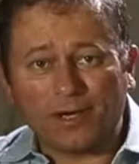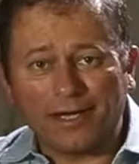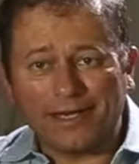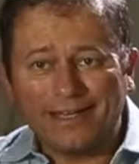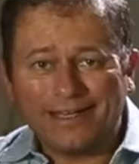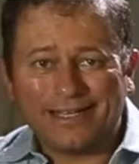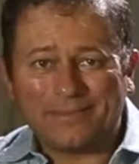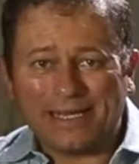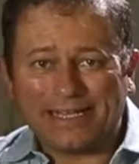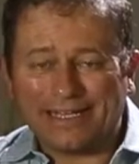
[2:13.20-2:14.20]
wine and
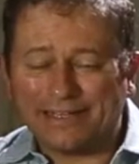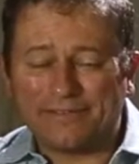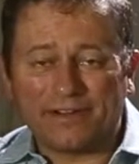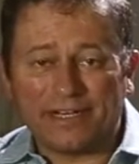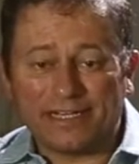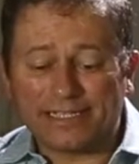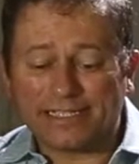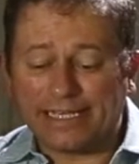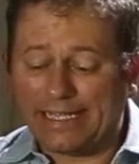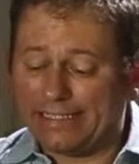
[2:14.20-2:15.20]
making it very
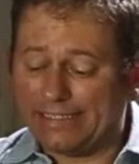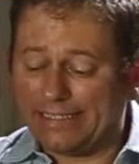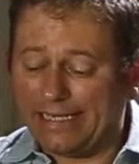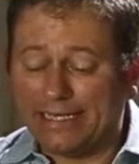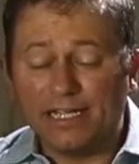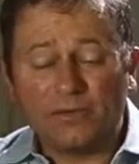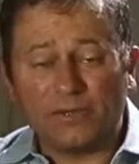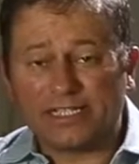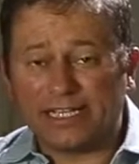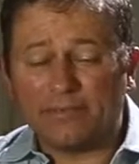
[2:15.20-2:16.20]
nicely indeed.
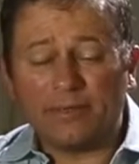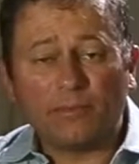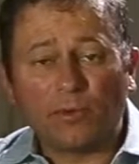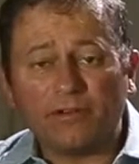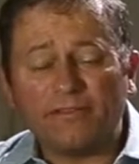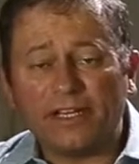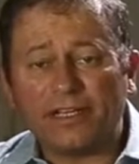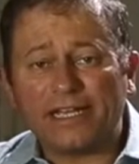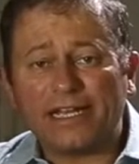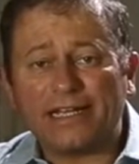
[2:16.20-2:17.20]
We're seeing a bit more of
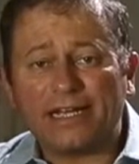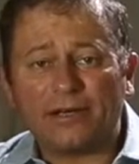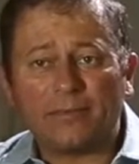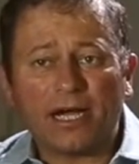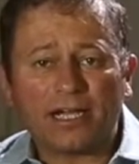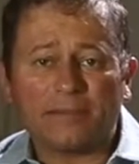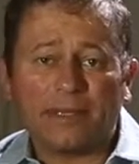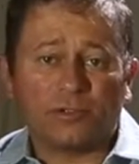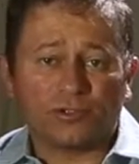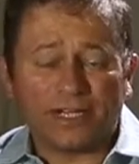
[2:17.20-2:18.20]
Viognier now in the market,
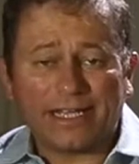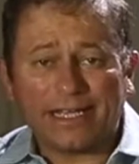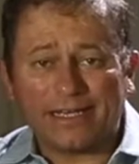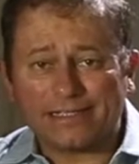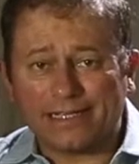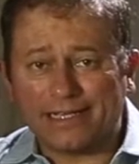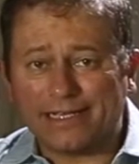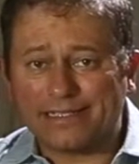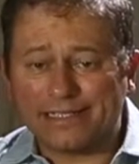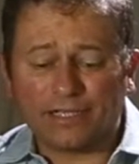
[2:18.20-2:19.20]
people drinking it as a
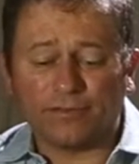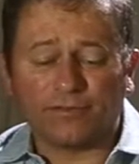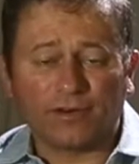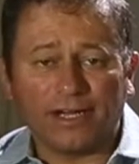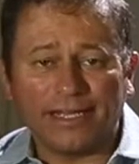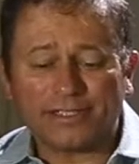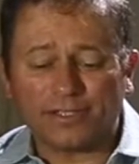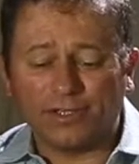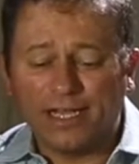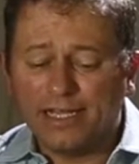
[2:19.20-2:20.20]
single
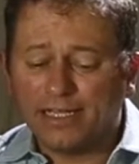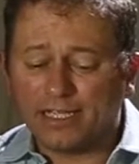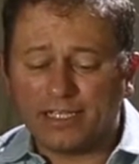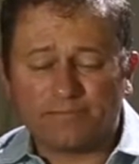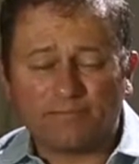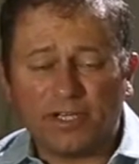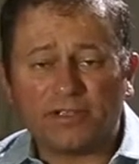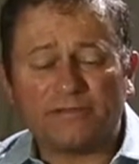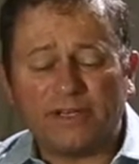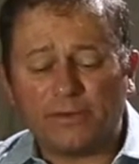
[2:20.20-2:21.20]
varietal, goes
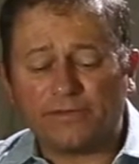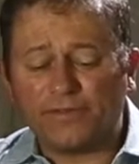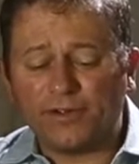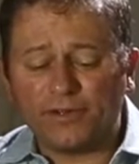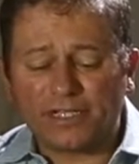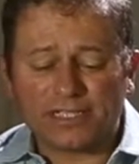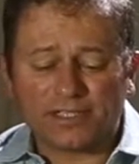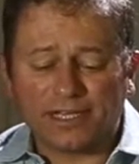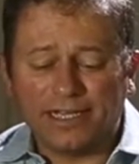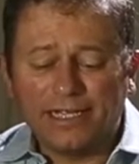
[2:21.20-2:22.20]
beautifully with food. This has
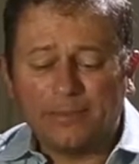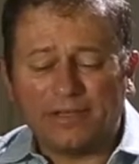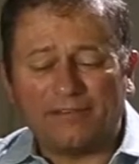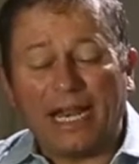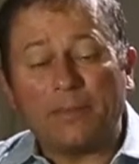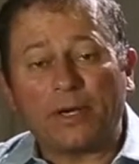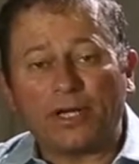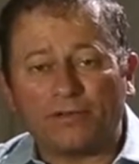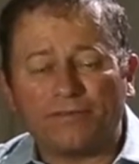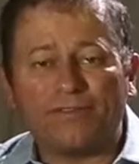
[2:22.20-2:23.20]
got a bit of an
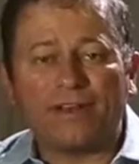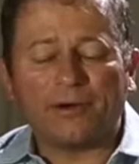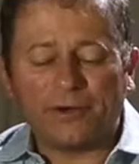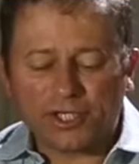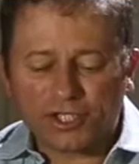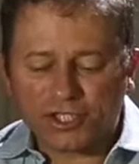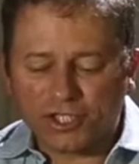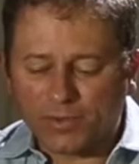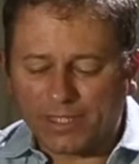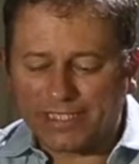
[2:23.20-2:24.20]
apricot flourish
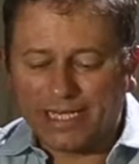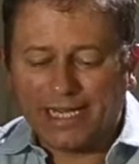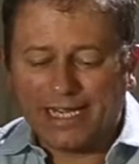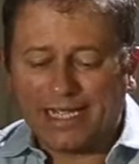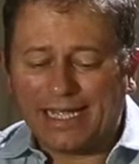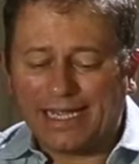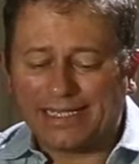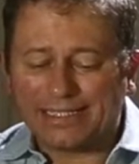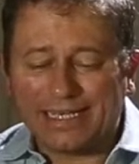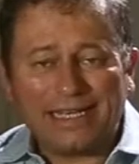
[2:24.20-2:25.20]
to it.
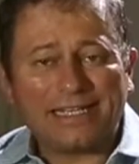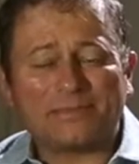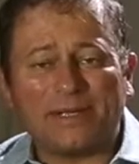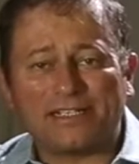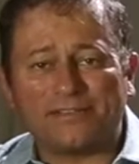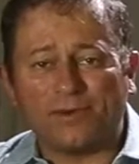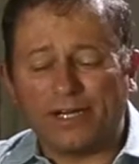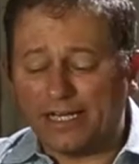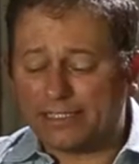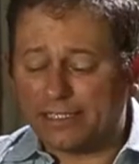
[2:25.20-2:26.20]
It's an inexpensive
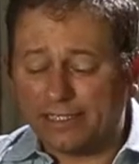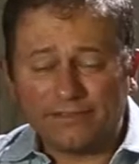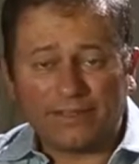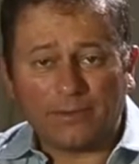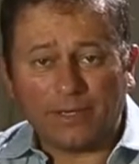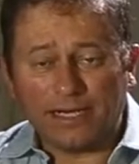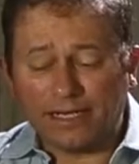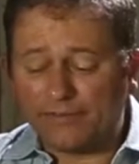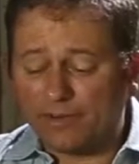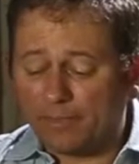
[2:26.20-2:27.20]
wine, it's a lovely wine,
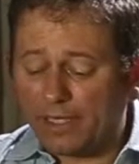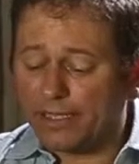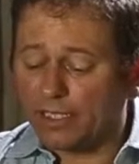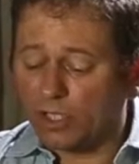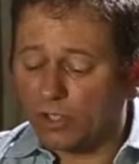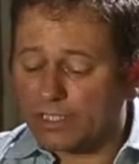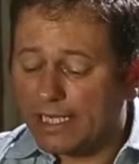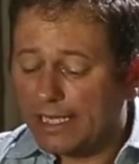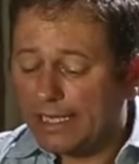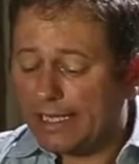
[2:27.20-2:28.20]
and if you buy the lot,
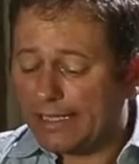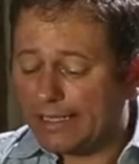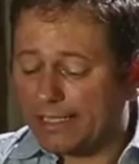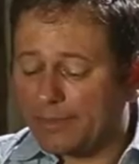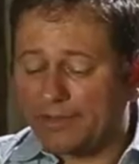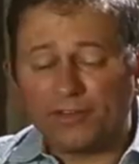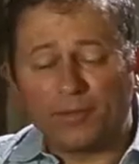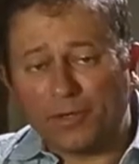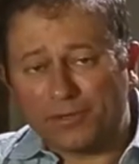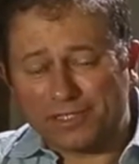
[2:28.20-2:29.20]
I think there'll be a few
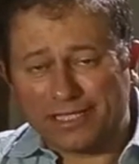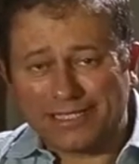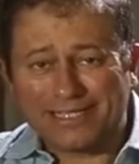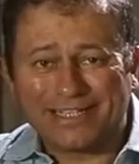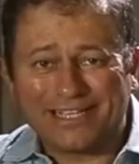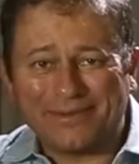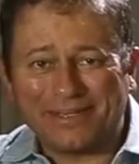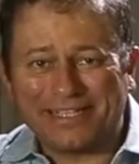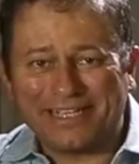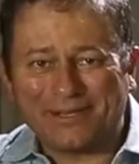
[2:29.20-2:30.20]
bottles of this
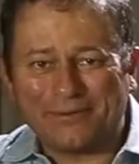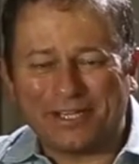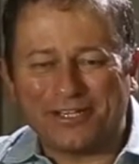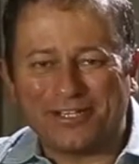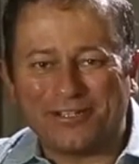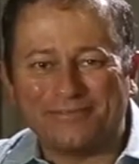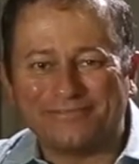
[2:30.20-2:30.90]
going down when you do.